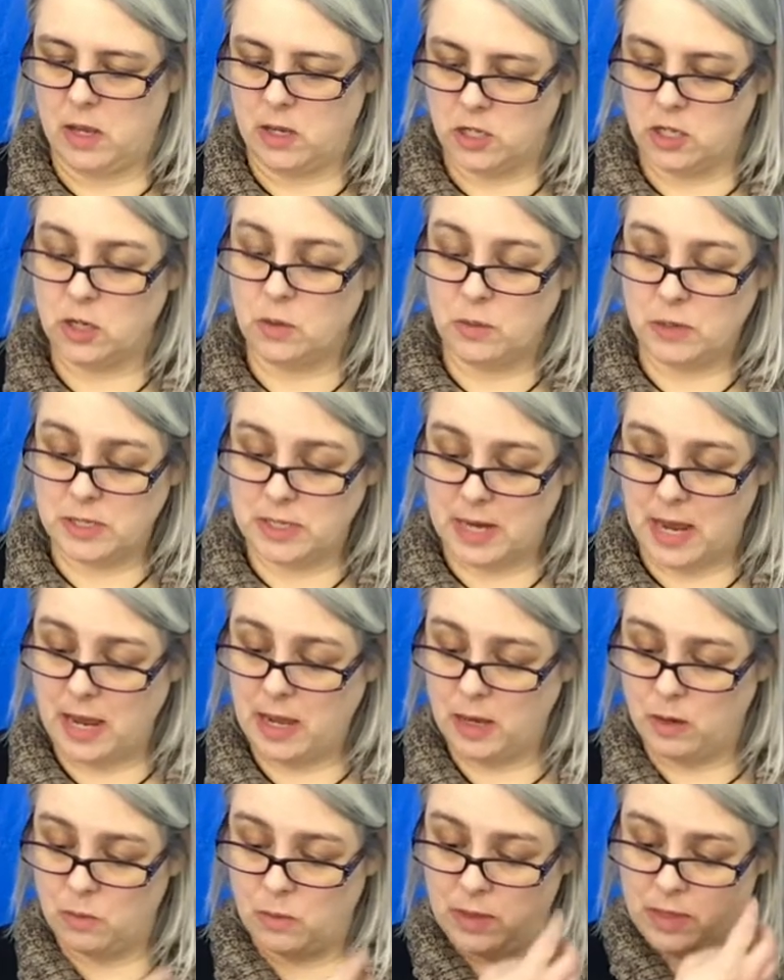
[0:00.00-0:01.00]
She was
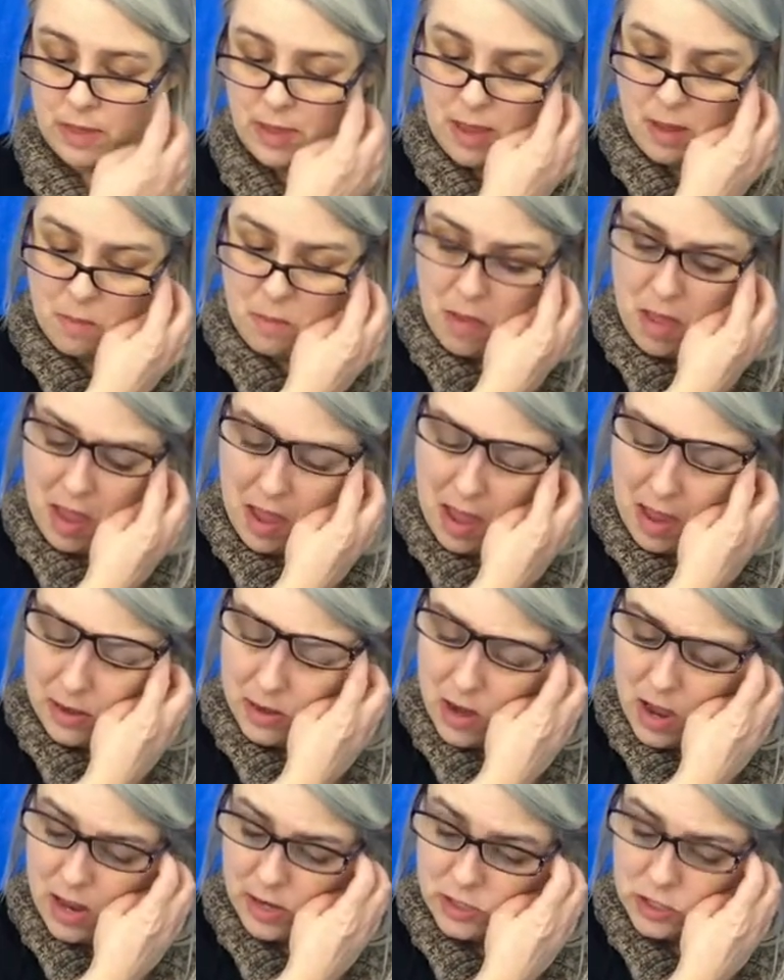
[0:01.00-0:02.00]
taken with him,
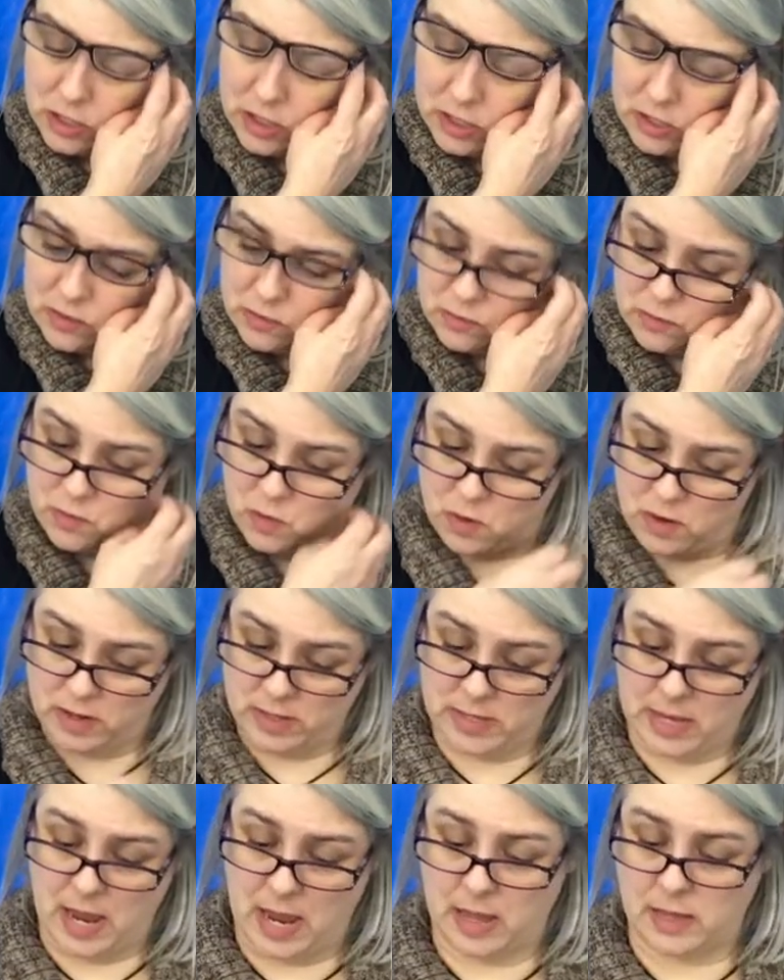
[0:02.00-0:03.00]
and not just for
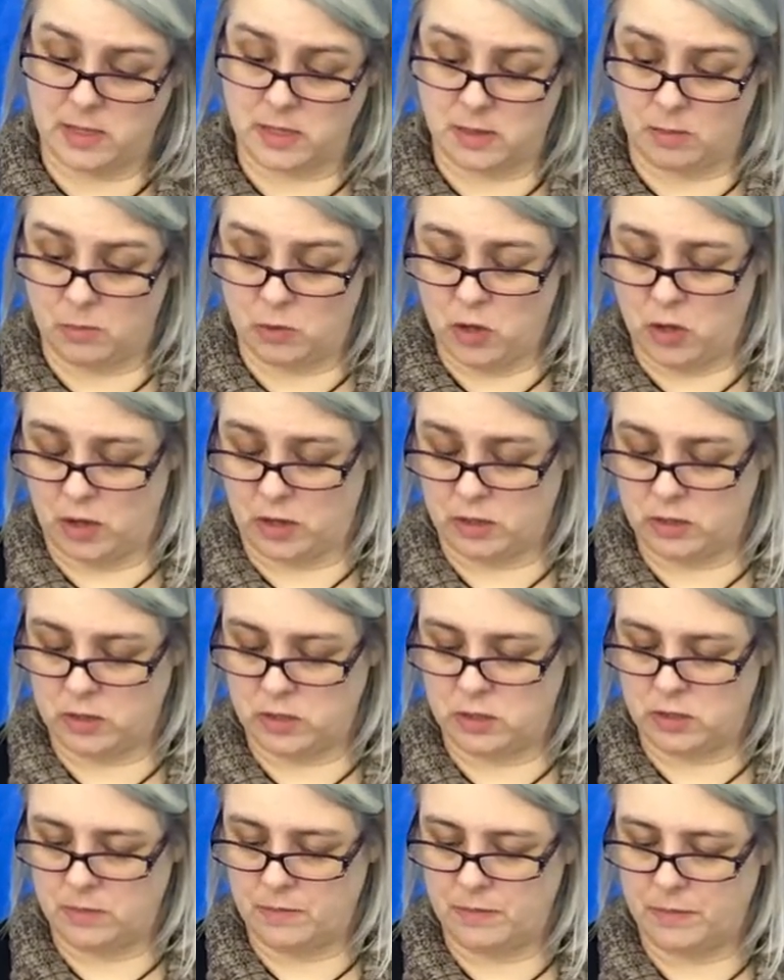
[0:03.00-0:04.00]
his handsome
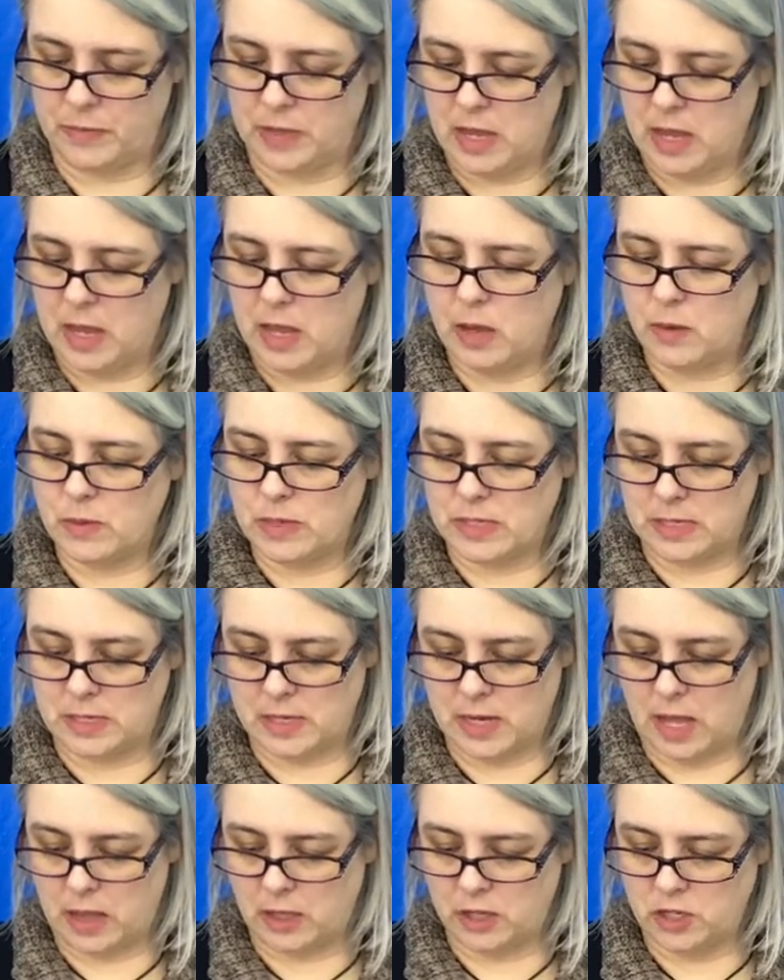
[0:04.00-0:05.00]
looks. He was
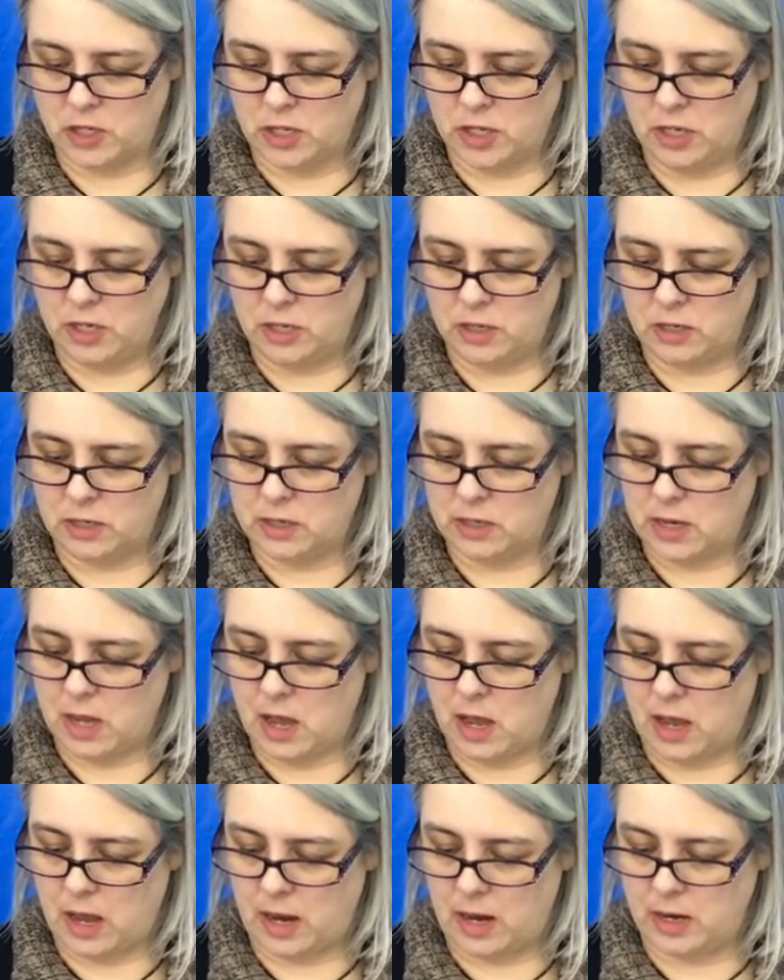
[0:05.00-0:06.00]
intelligent,
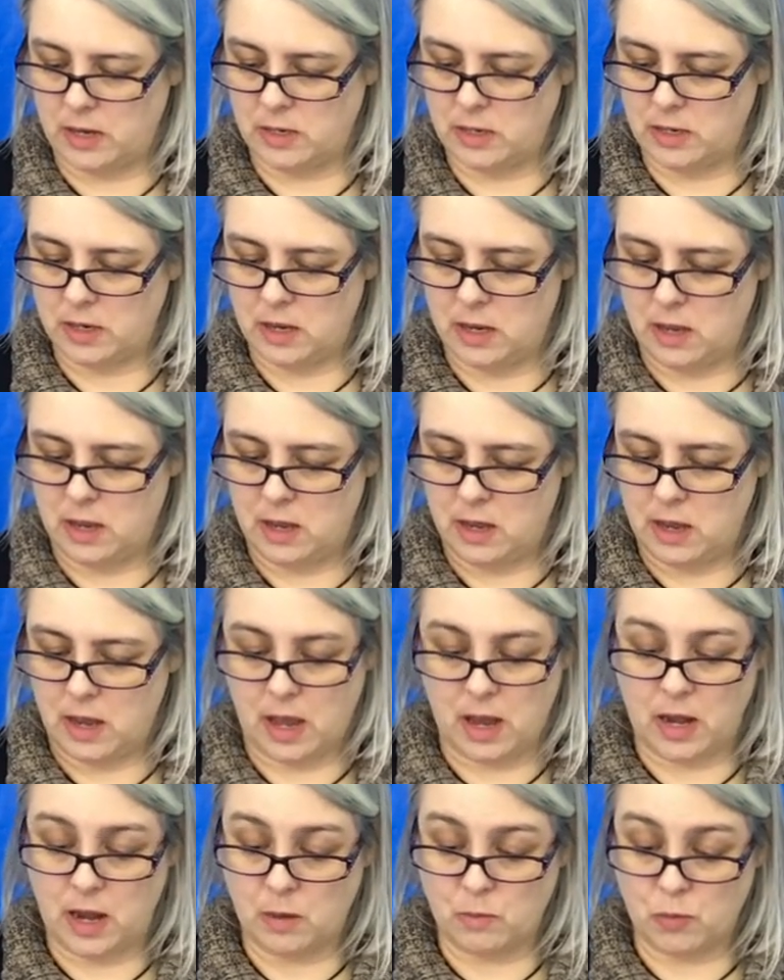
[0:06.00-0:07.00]
kind,
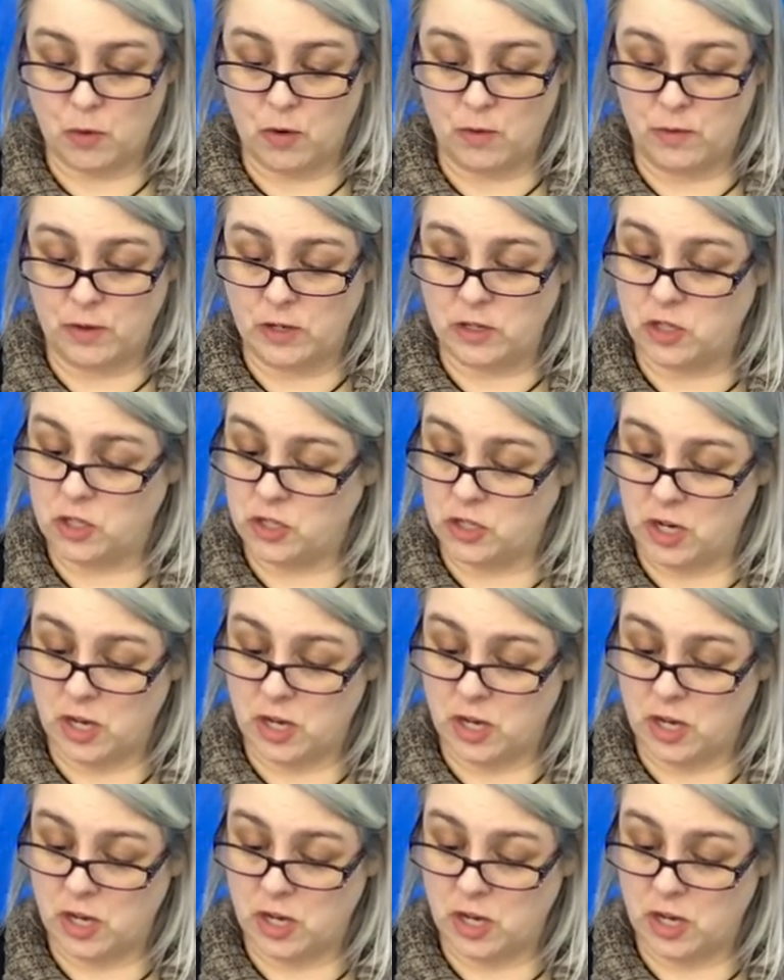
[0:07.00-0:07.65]
and had proven